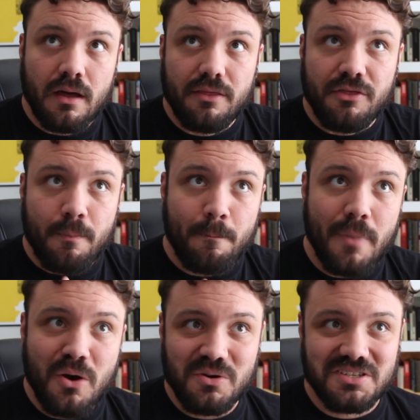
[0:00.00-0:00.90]
Uh, the
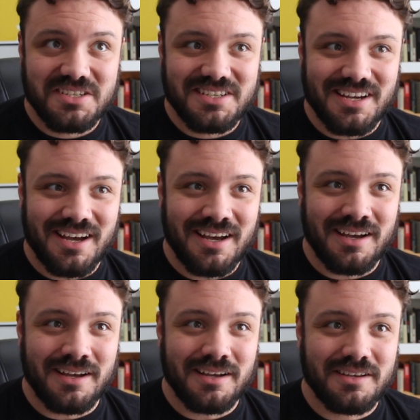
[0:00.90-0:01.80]
most
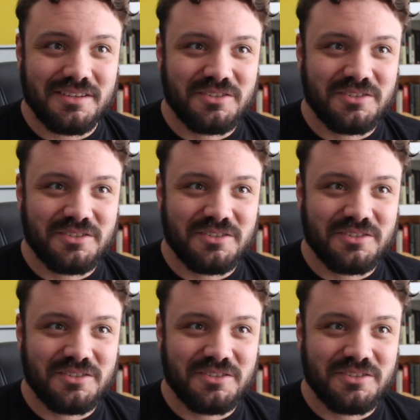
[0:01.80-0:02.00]
uh,